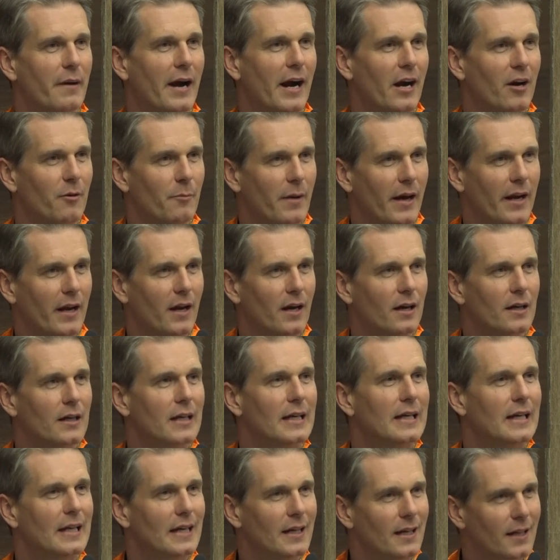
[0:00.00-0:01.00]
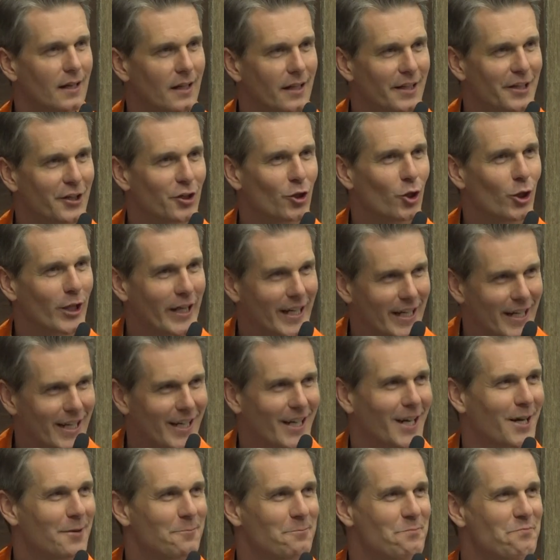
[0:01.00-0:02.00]
Parramatta Little
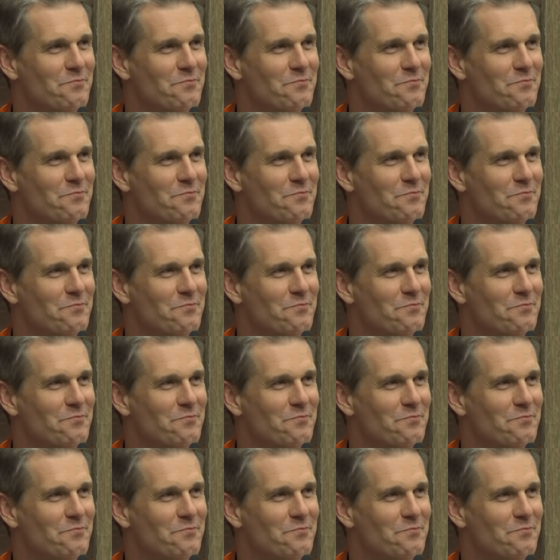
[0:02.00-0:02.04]
India.